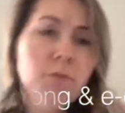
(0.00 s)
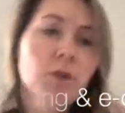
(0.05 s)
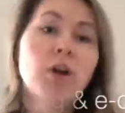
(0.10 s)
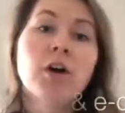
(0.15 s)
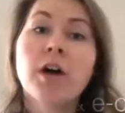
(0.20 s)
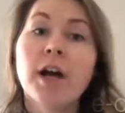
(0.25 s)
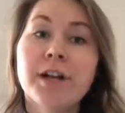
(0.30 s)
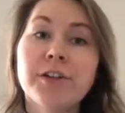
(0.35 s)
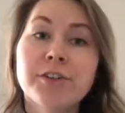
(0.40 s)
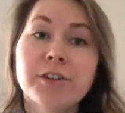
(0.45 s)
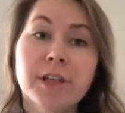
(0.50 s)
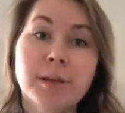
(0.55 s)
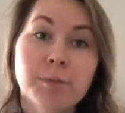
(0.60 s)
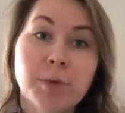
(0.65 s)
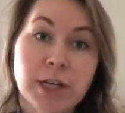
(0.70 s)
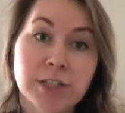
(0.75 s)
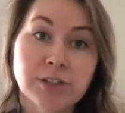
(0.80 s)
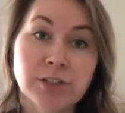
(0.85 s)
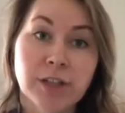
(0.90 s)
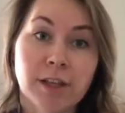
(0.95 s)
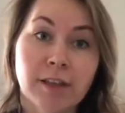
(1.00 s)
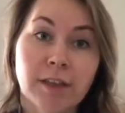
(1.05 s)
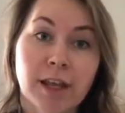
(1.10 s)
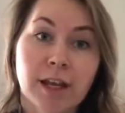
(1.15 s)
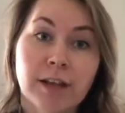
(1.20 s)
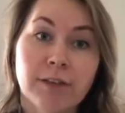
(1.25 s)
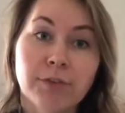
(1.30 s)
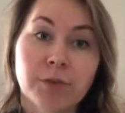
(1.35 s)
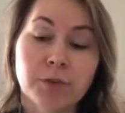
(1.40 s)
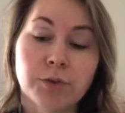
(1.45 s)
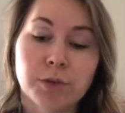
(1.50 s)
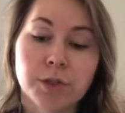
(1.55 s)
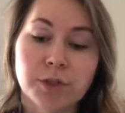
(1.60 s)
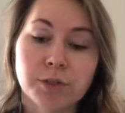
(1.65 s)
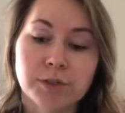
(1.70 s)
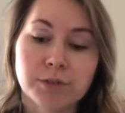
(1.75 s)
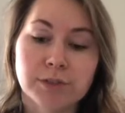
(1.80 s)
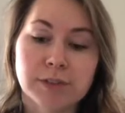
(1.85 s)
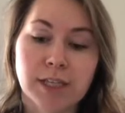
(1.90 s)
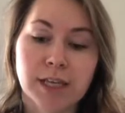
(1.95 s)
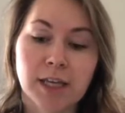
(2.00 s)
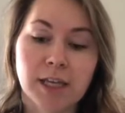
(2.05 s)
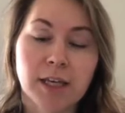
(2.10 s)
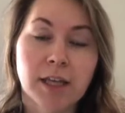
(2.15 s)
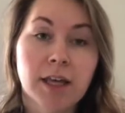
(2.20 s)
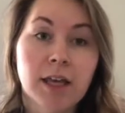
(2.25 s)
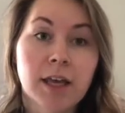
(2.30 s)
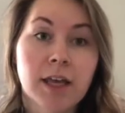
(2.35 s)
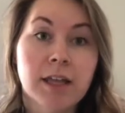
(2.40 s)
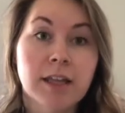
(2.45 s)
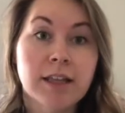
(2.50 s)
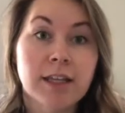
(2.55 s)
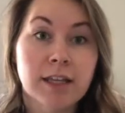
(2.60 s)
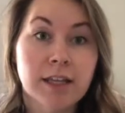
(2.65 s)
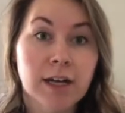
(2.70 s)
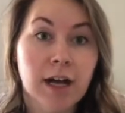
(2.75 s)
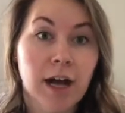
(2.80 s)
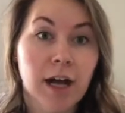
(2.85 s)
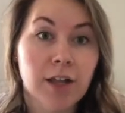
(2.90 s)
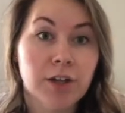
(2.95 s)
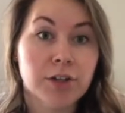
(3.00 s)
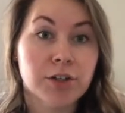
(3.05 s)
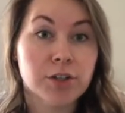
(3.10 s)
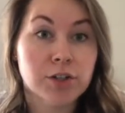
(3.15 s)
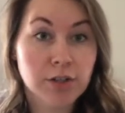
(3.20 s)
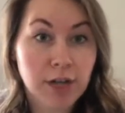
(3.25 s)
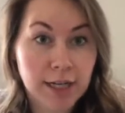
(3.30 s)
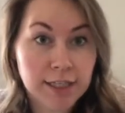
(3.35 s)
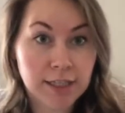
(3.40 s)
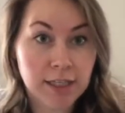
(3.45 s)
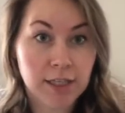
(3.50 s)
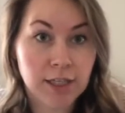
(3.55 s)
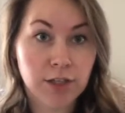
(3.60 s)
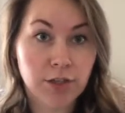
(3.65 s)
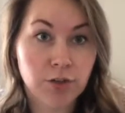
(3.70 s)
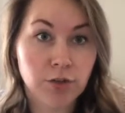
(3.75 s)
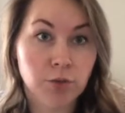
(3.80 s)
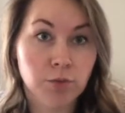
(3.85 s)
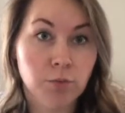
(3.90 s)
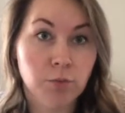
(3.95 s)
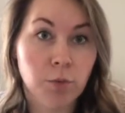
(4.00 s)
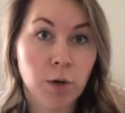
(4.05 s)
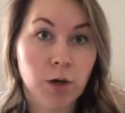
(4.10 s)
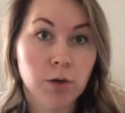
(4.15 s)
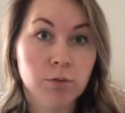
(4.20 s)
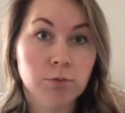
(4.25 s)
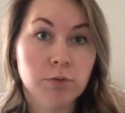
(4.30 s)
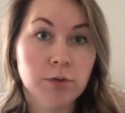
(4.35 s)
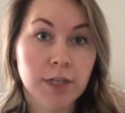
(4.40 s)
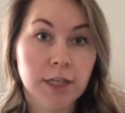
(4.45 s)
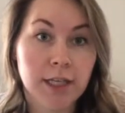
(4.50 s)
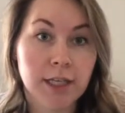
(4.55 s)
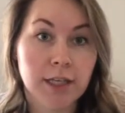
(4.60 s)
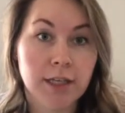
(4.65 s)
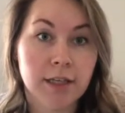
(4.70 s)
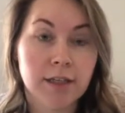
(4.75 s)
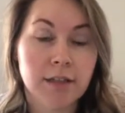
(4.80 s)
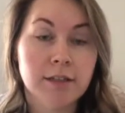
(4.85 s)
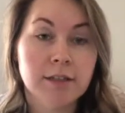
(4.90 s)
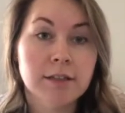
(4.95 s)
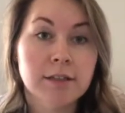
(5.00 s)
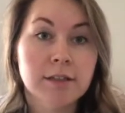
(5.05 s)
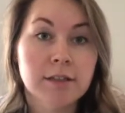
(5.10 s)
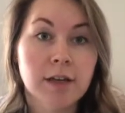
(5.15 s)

are under the impression that if you are using the e-collar correctly, you won't need